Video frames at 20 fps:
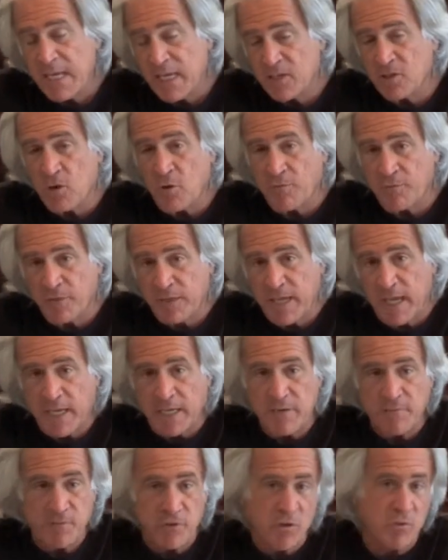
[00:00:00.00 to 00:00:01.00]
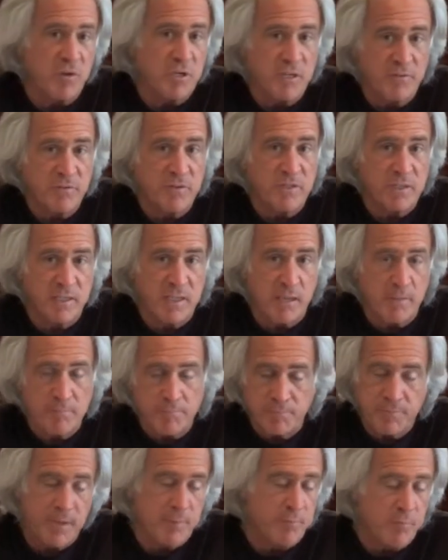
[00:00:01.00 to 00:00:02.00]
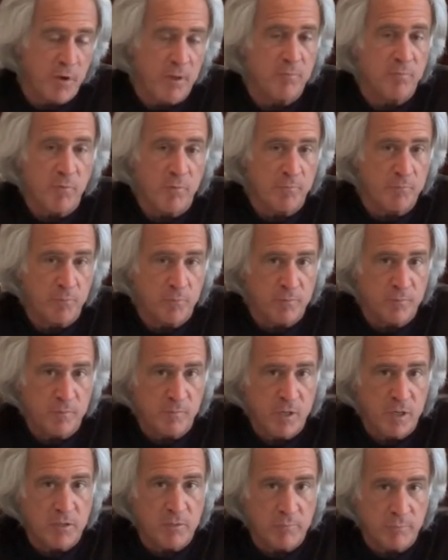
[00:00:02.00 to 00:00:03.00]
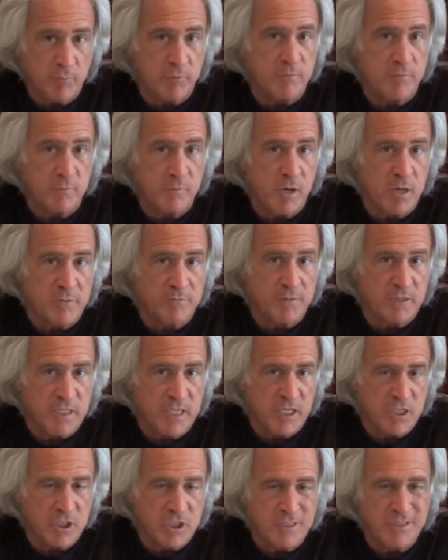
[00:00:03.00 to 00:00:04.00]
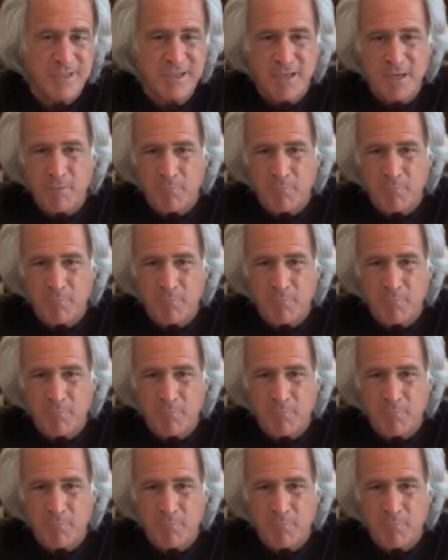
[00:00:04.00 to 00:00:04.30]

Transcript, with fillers: And don't forget, if you don't give it to them, they probably won't approve the, mod- approve the modification.